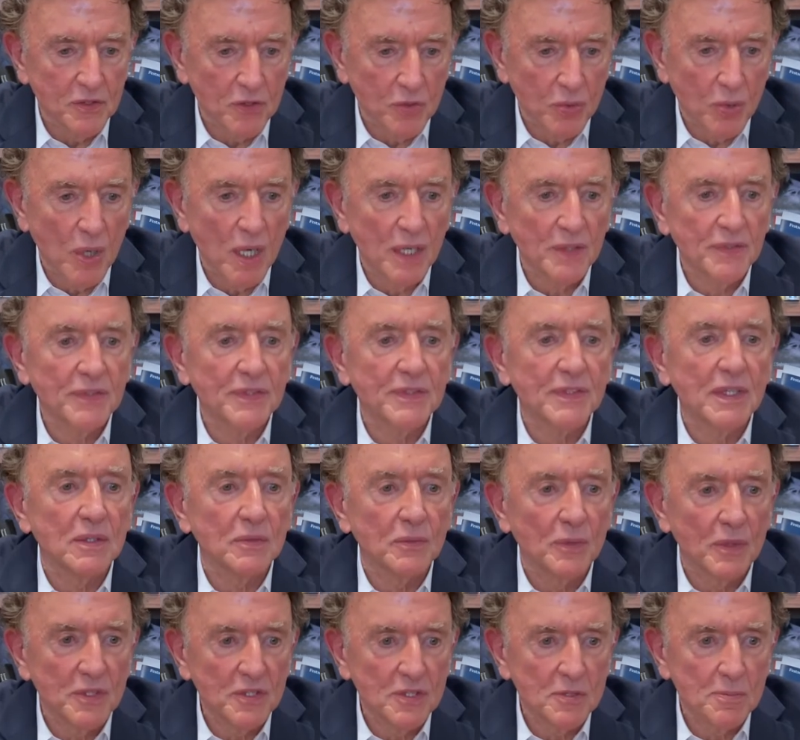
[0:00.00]
trust and
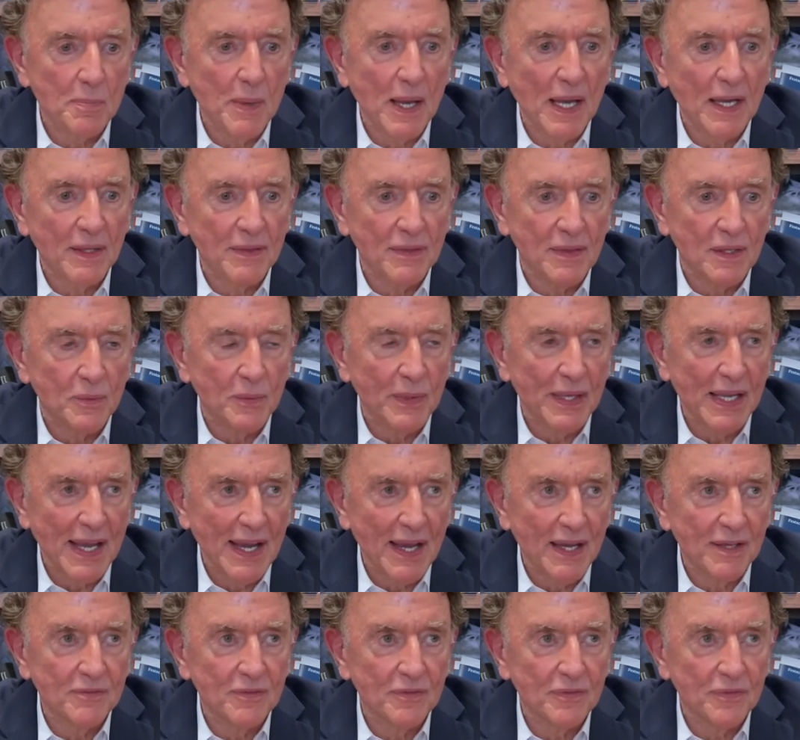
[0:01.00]
respect that we
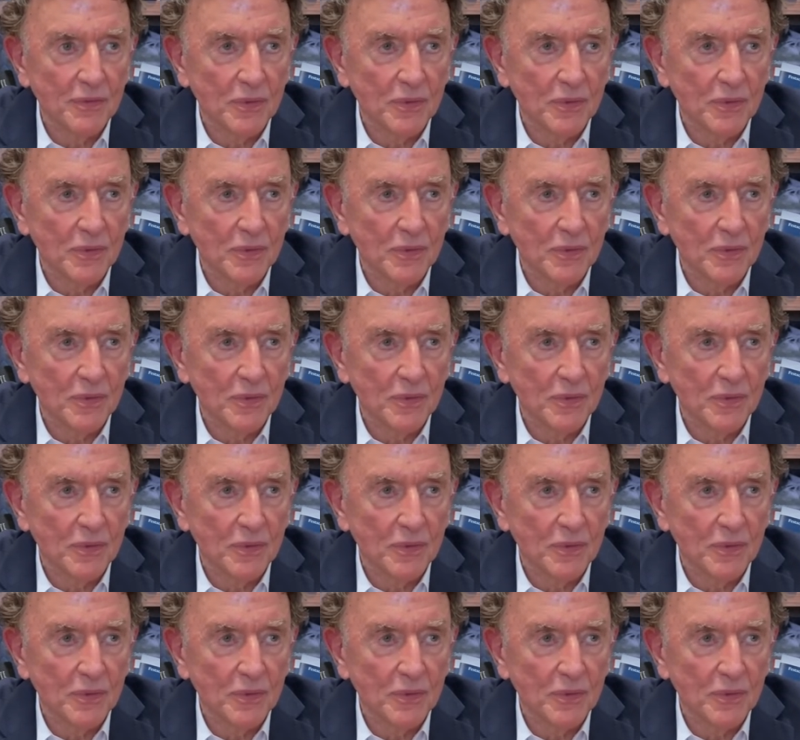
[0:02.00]
had